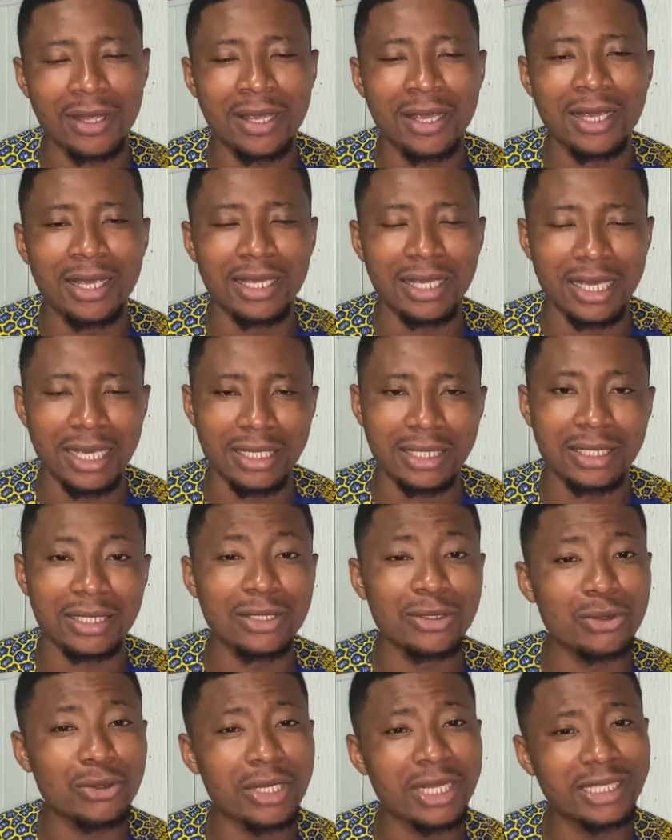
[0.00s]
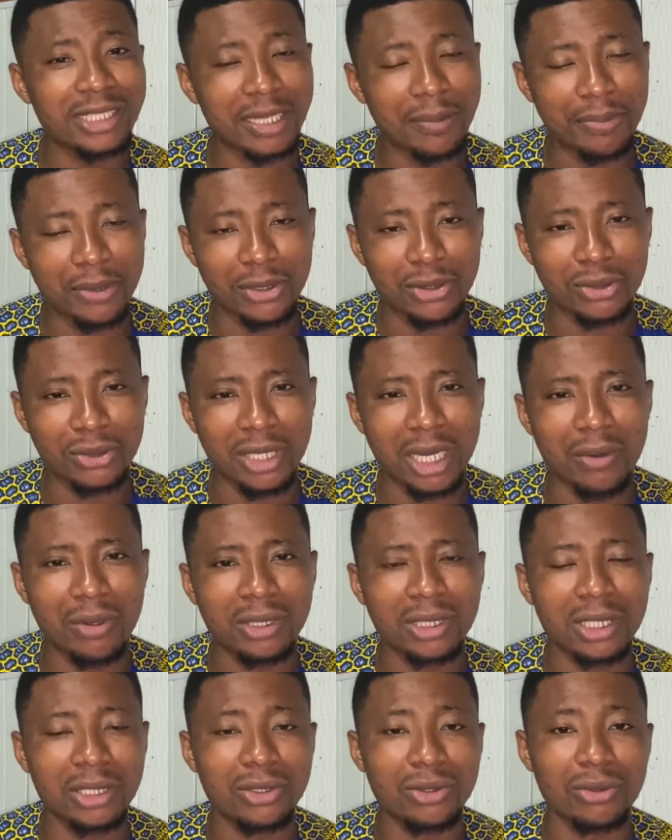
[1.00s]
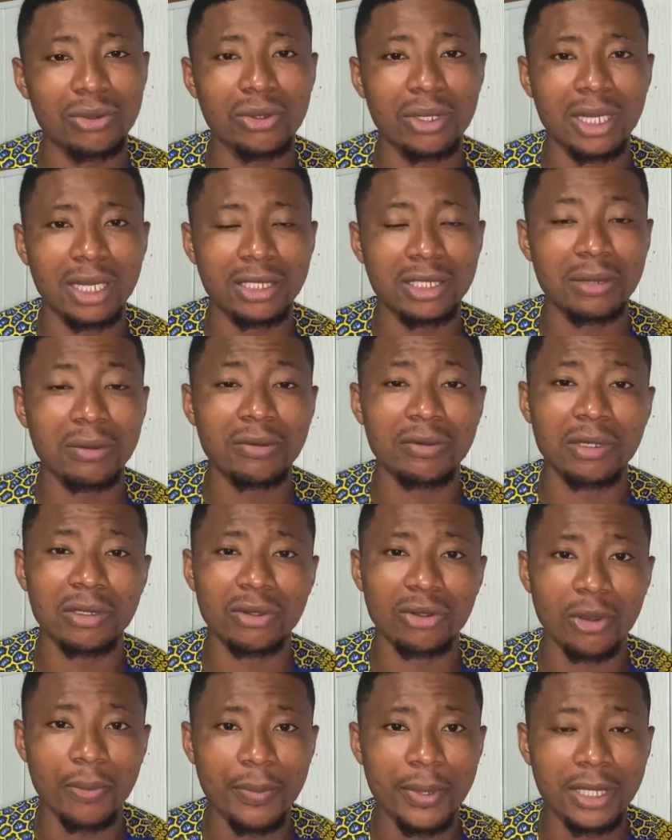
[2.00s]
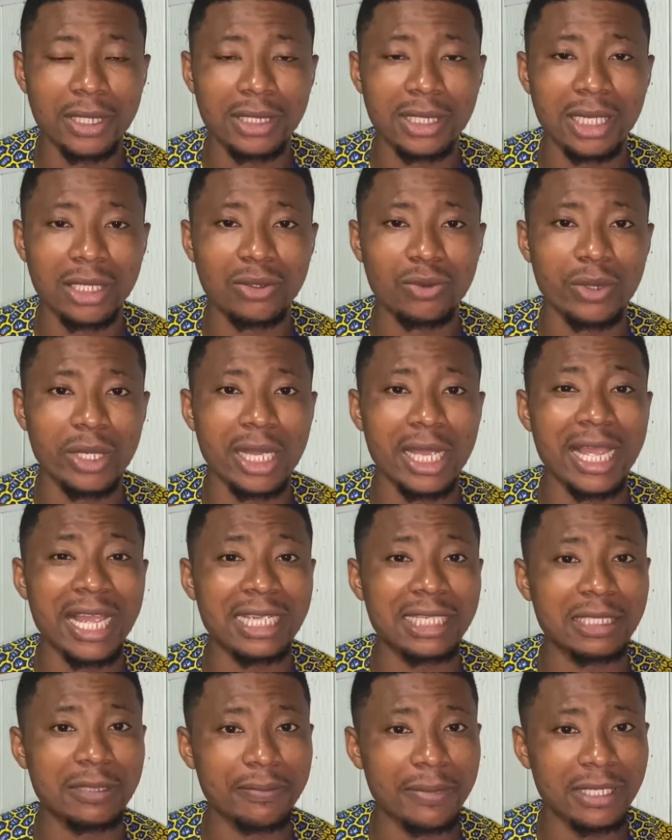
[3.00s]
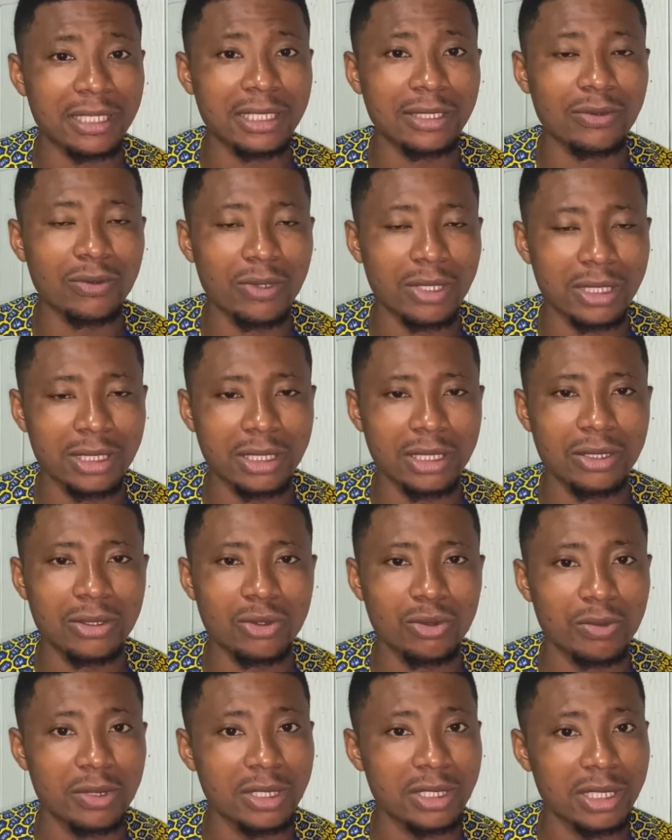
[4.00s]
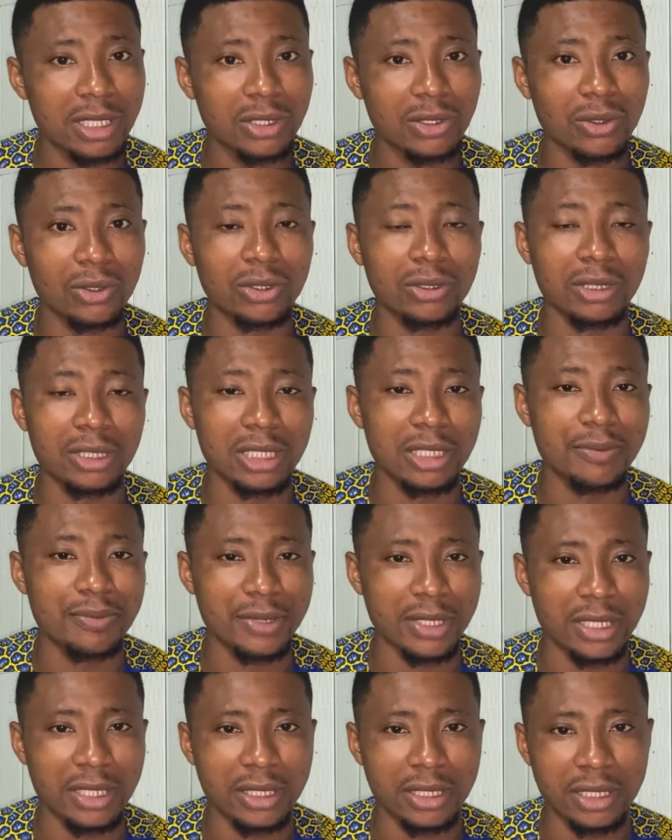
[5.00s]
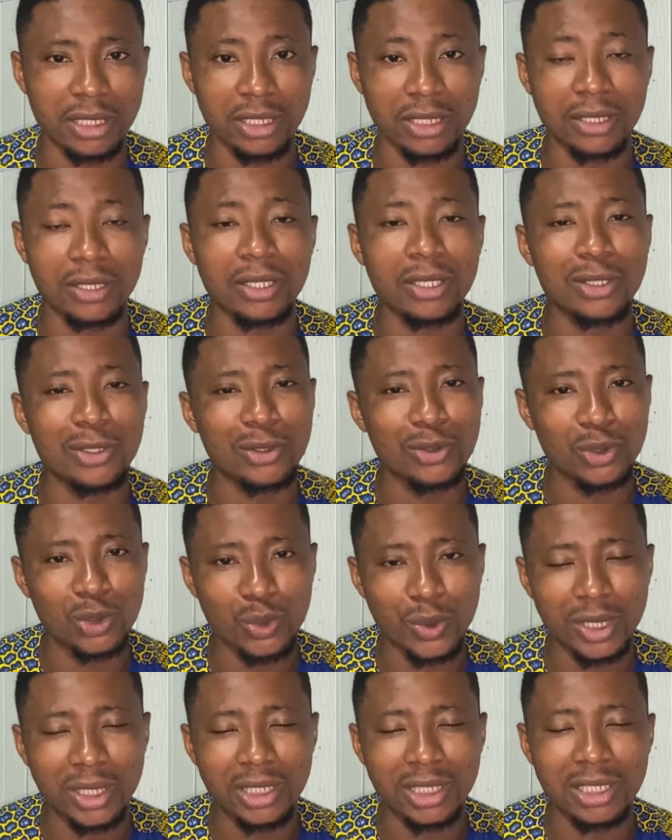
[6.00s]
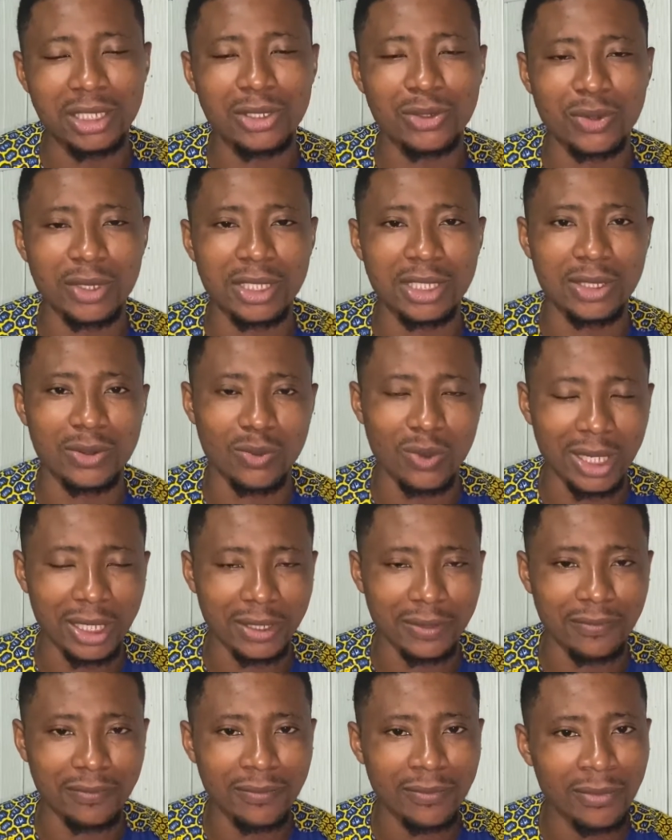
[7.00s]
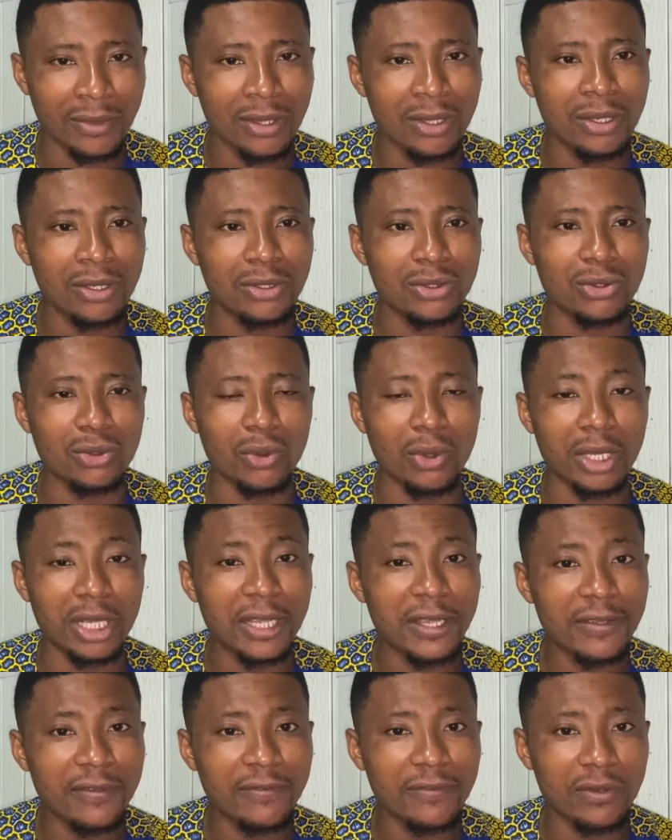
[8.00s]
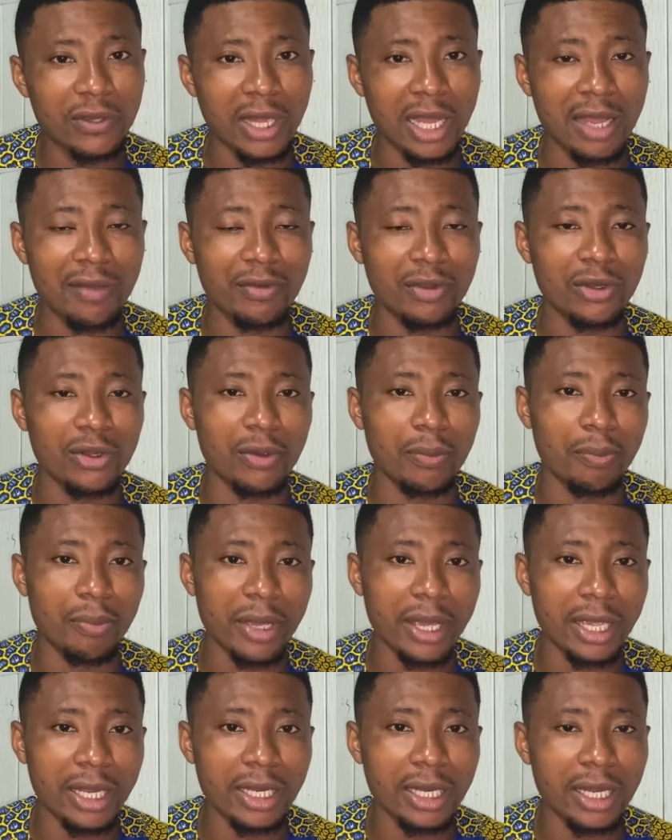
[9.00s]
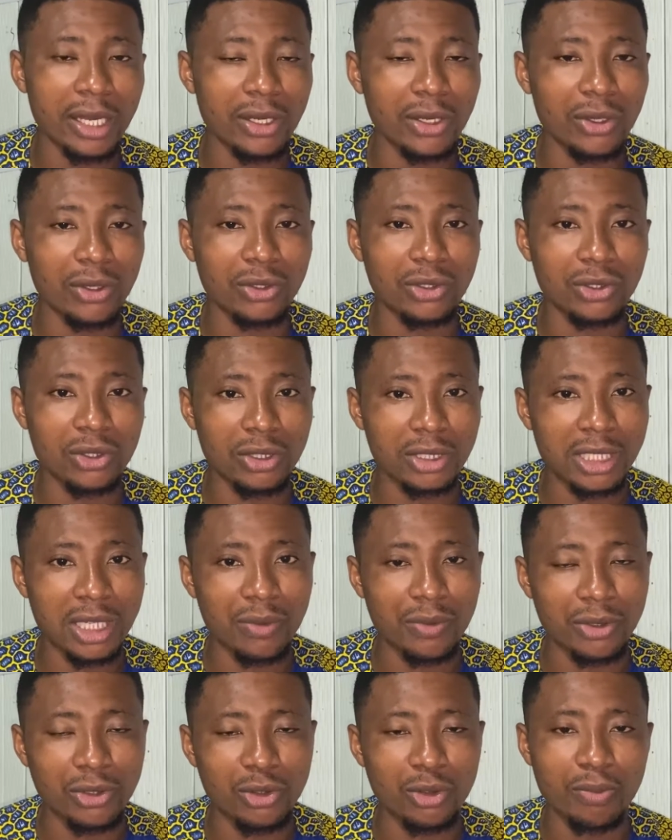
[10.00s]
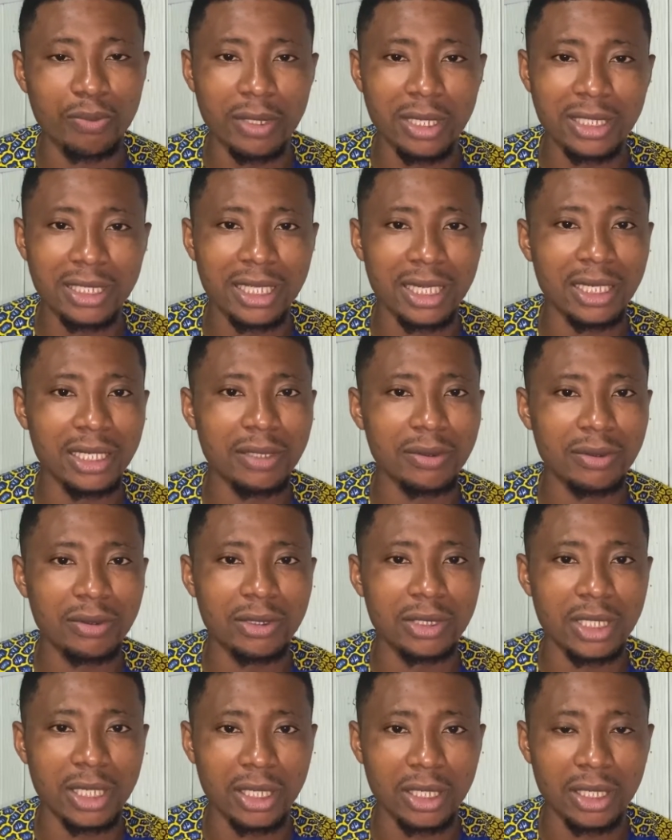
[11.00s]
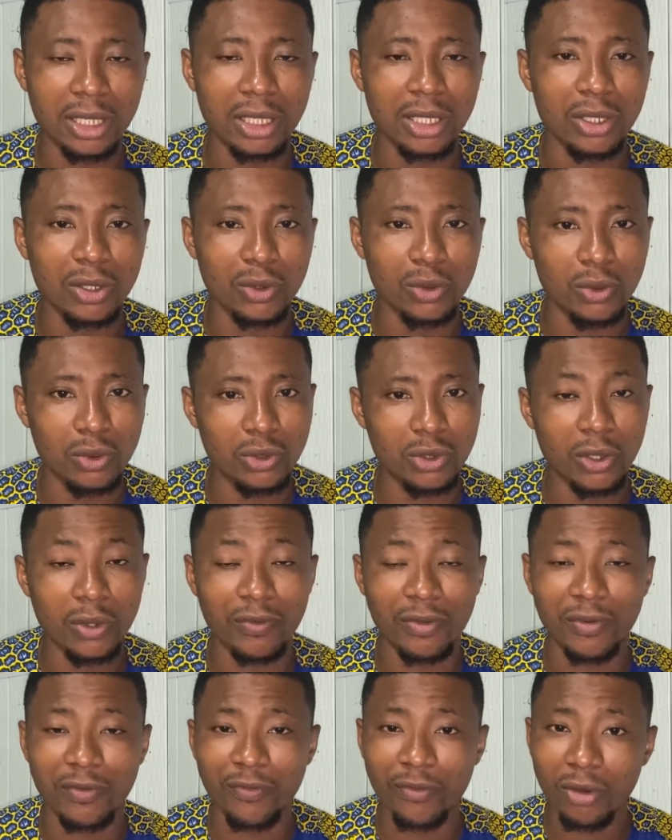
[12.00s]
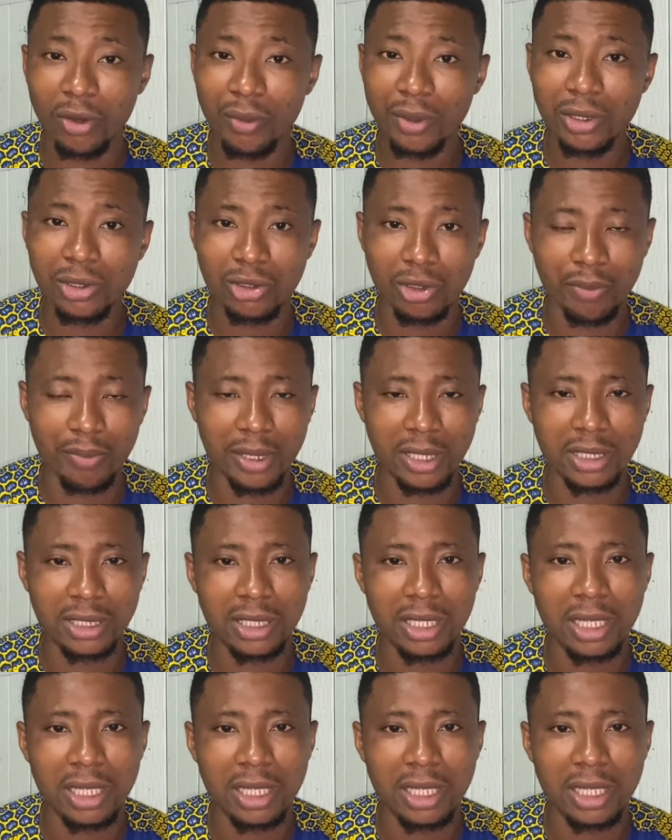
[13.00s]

Yes, in today's episode, I want us to look at some of the topics that we are expecting questions to be set on this BECE 2021. So if you are having your pen and your jotter with you, please kindly take note of the following topics